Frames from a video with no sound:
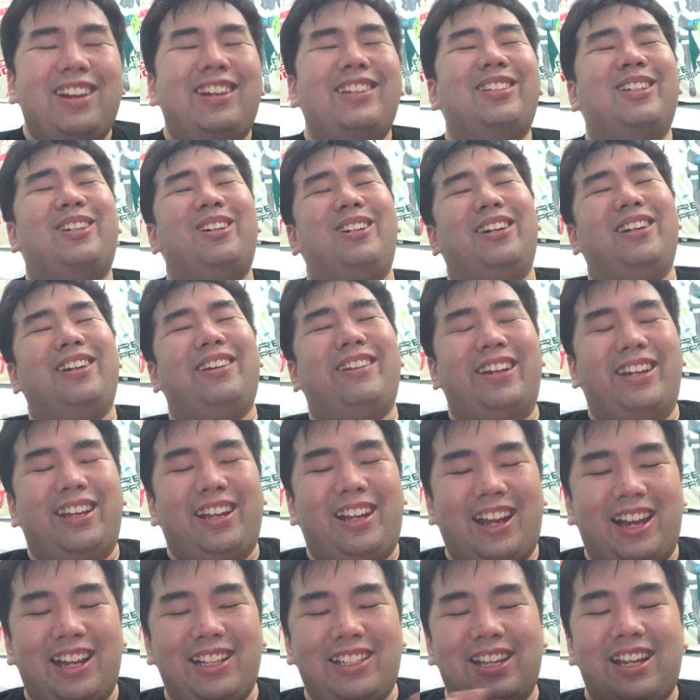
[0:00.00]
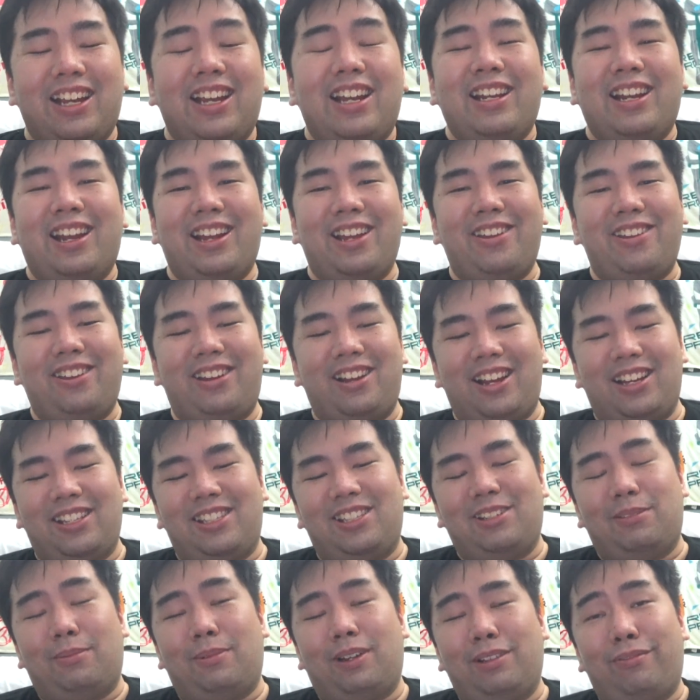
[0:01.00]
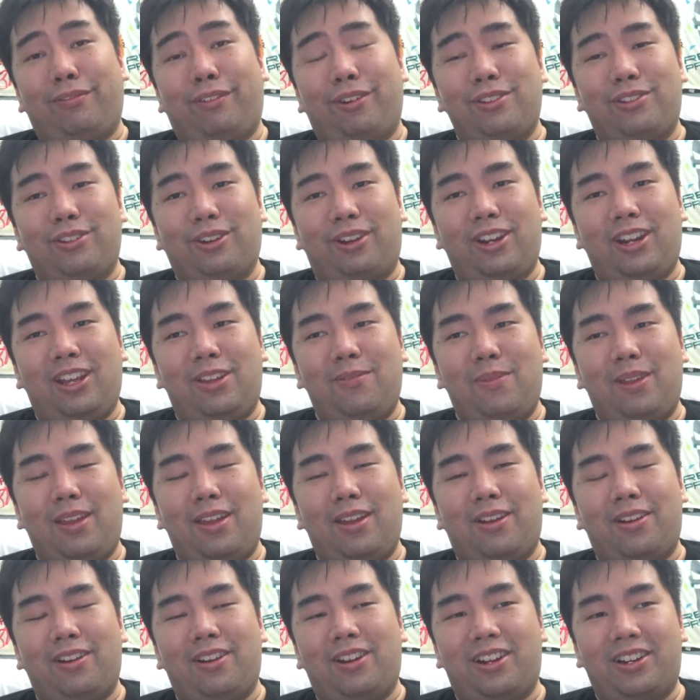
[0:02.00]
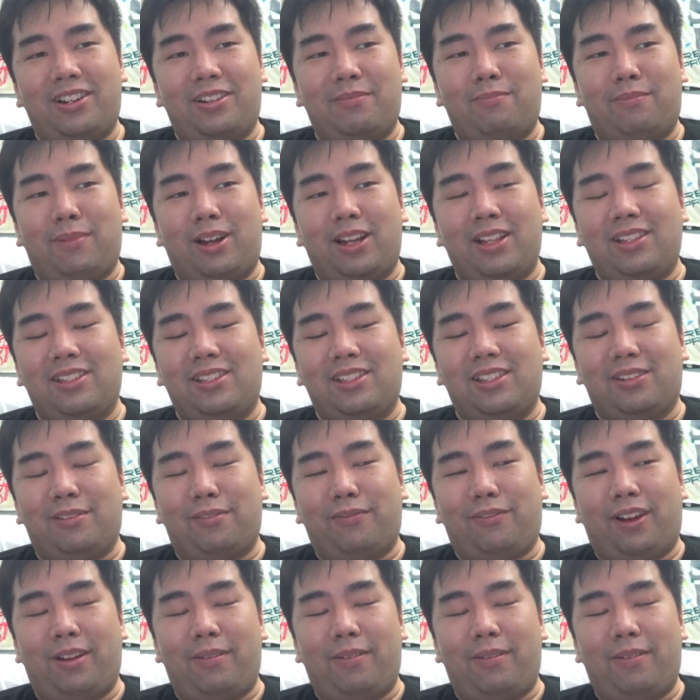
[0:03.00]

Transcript: So anyway guys, thank you guys so much for joining me on another month of